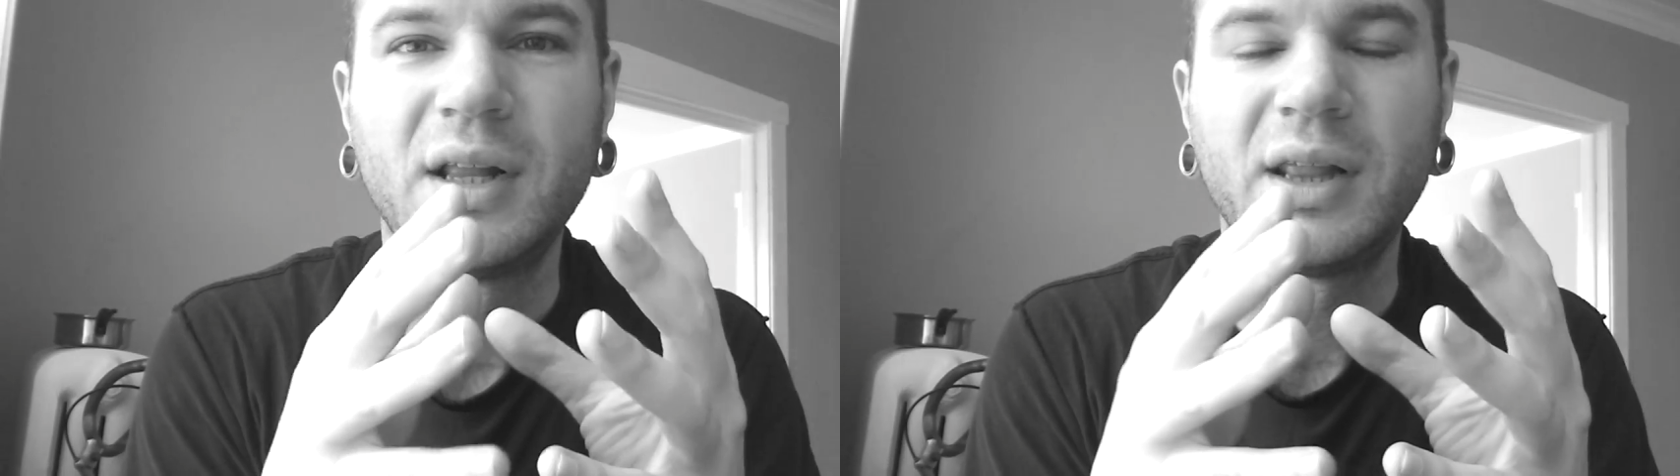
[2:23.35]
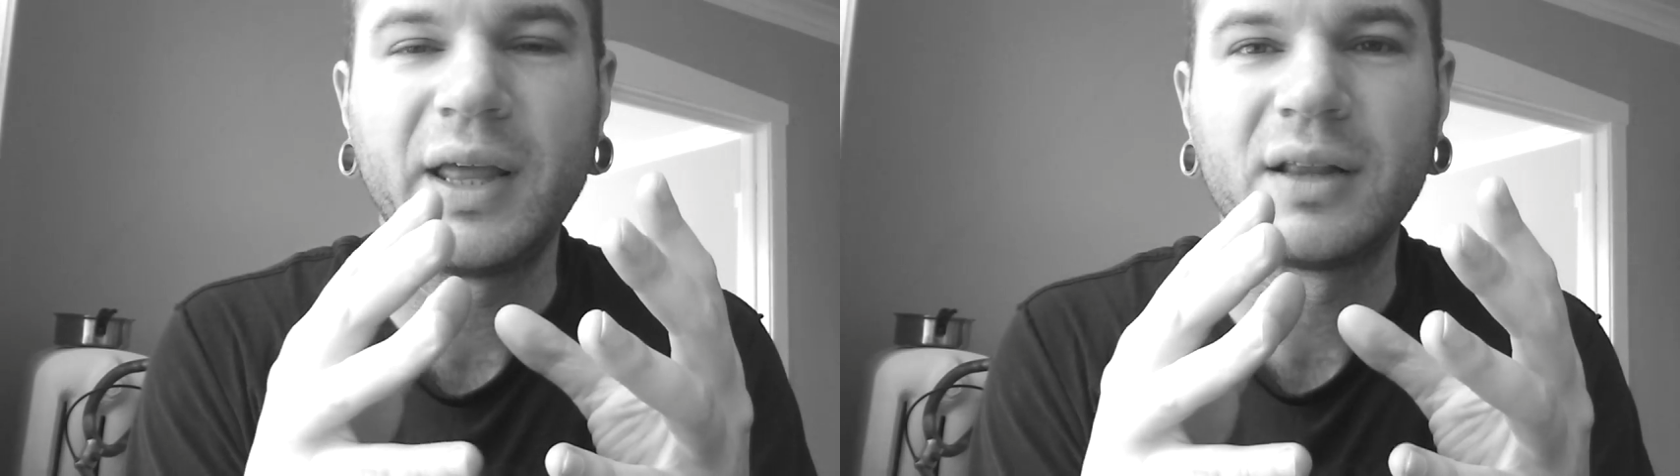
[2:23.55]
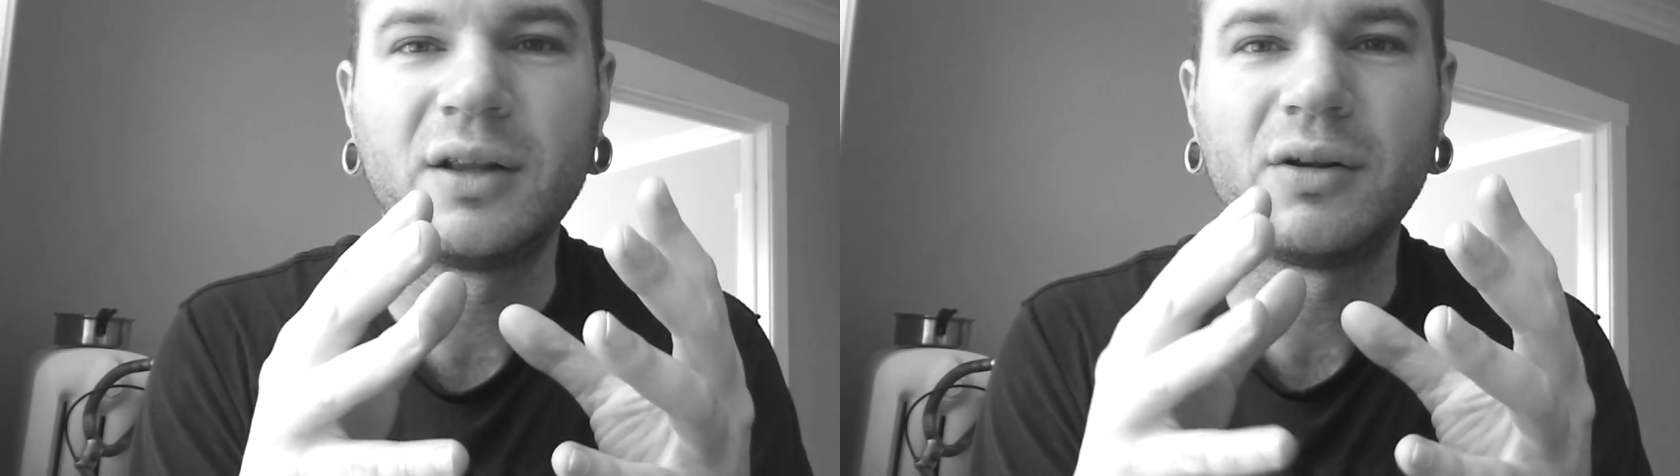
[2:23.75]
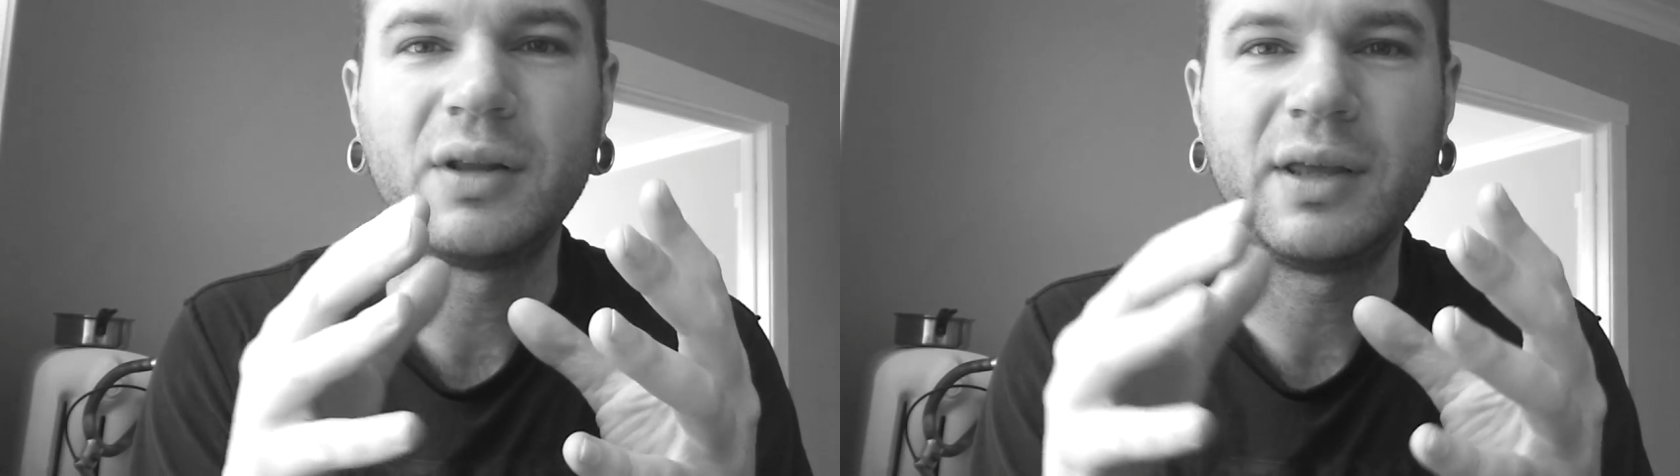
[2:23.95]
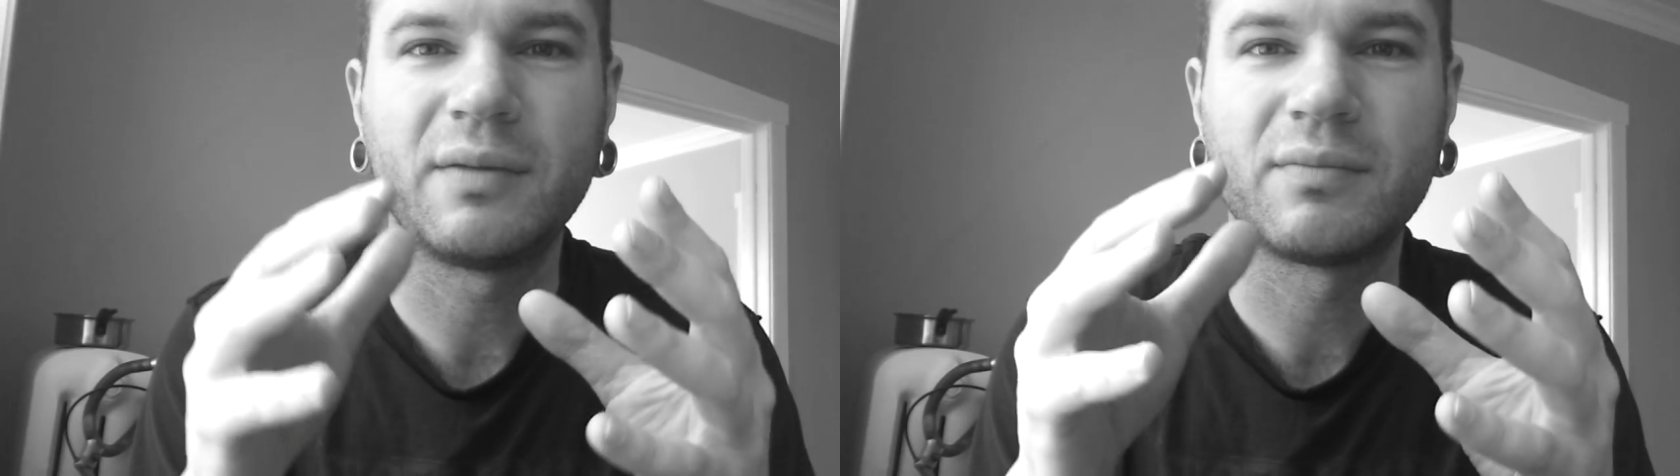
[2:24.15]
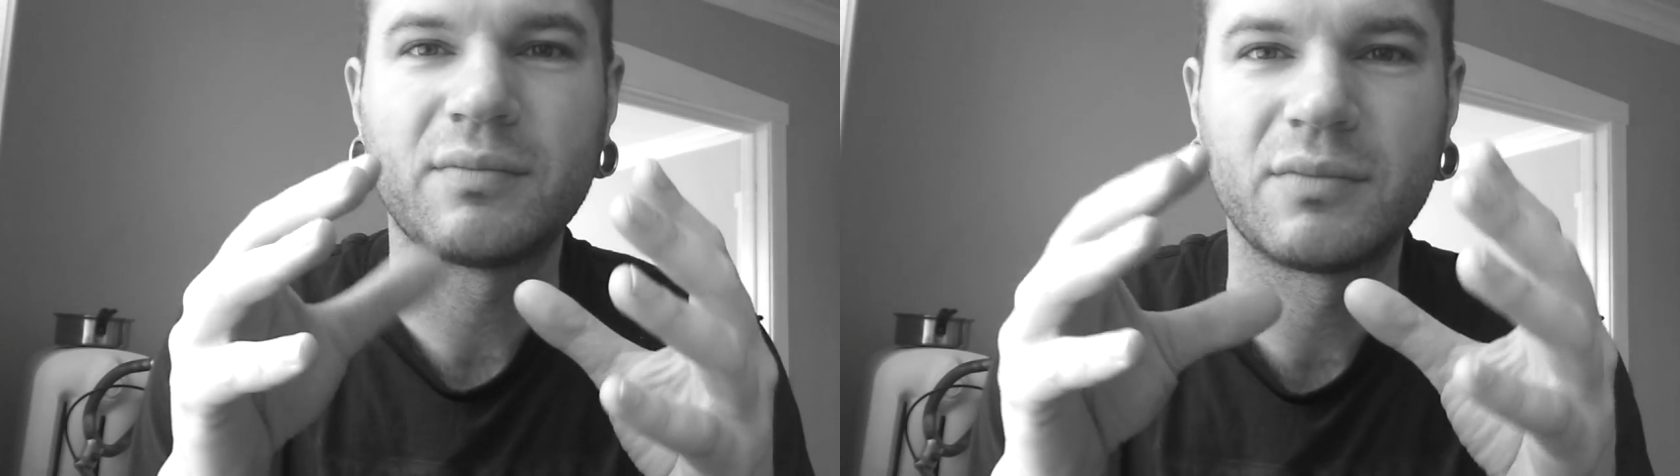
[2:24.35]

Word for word: like literally